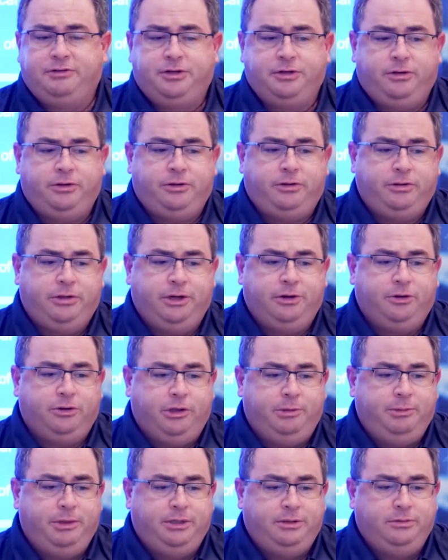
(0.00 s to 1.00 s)
could
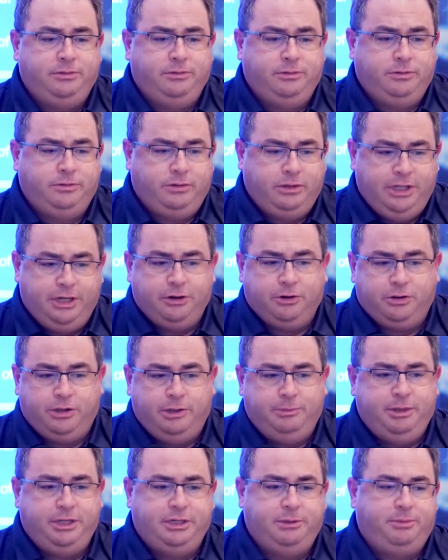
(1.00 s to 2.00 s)
literally
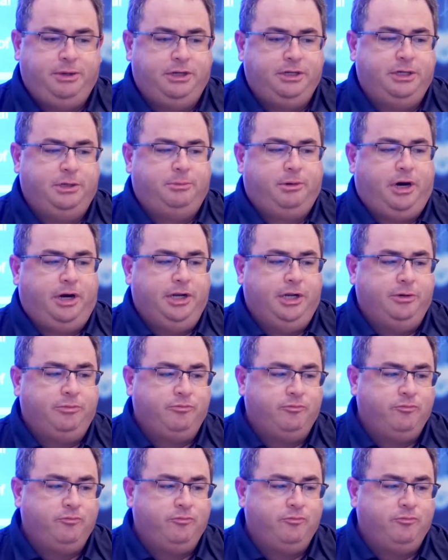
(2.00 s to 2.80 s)
be dependent upon it.